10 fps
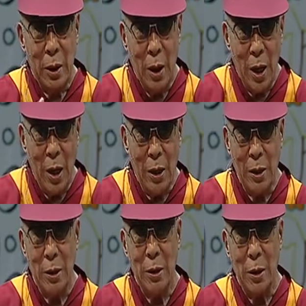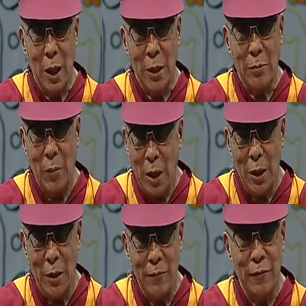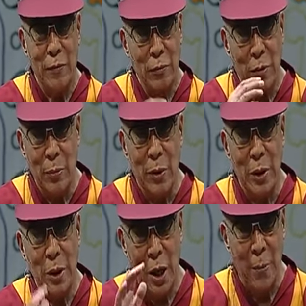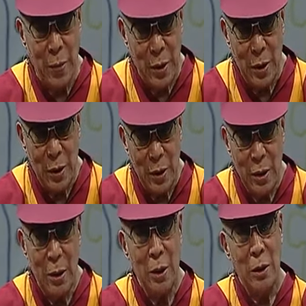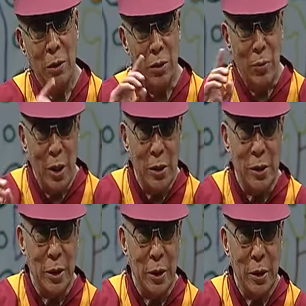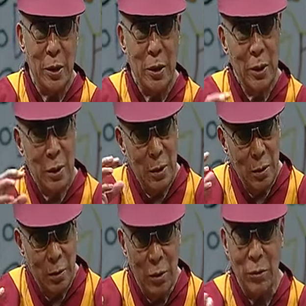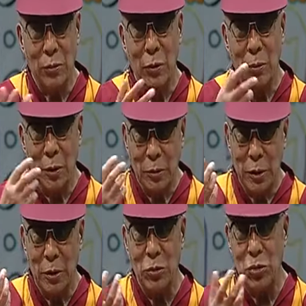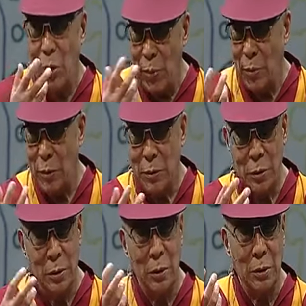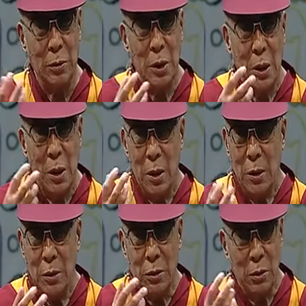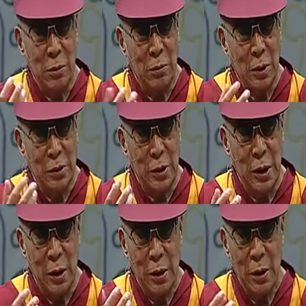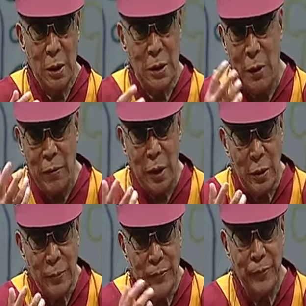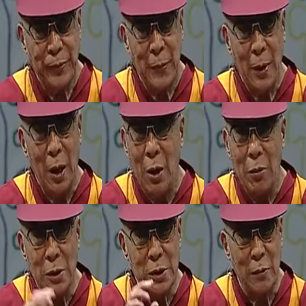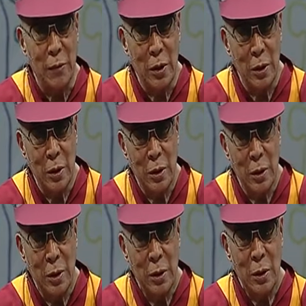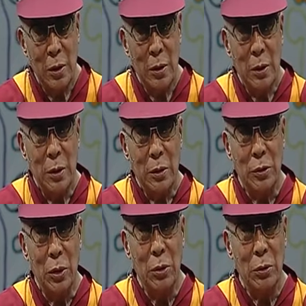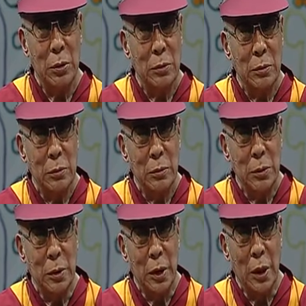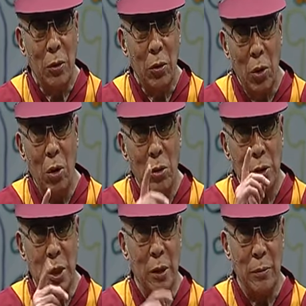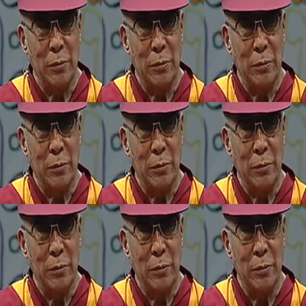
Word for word: I, like, my life will be happy. Humanity, a lot of sort of trouble or sort of suffering. I will suffer. So the long term,